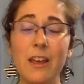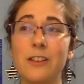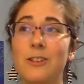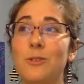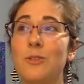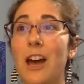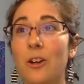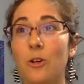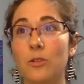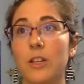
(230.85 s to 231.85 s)
So not
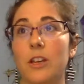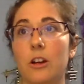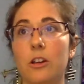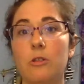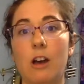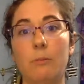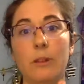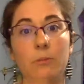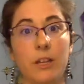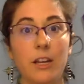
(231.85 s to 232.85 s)
only are you helping
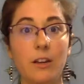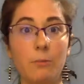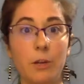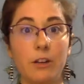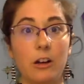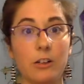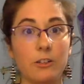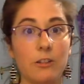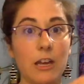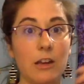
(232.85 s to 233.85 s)
the planet, but you're
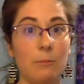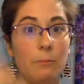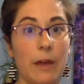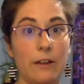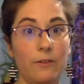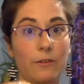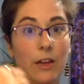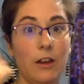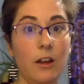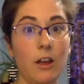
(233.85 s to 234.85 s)
also getting a
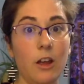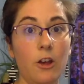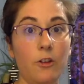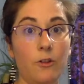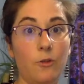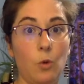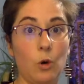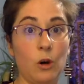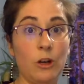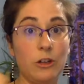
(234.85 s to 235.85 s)
benefit
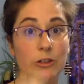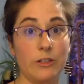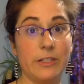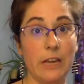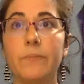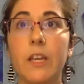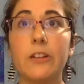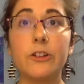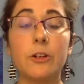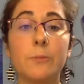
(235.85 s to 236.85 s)
for yourself. In
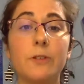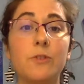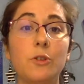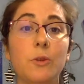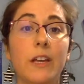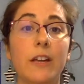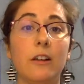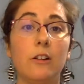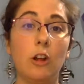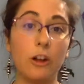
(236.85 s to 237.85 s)
terms of
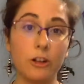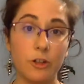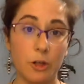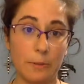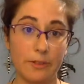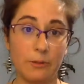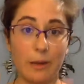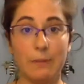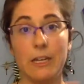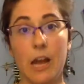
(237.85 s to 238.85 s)
doing longer trips, so
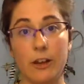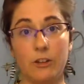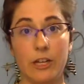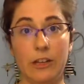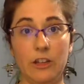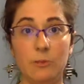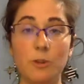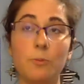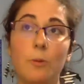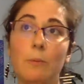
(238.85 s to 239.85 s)
maybe not your daily
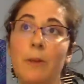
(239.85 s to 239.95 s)
commute, but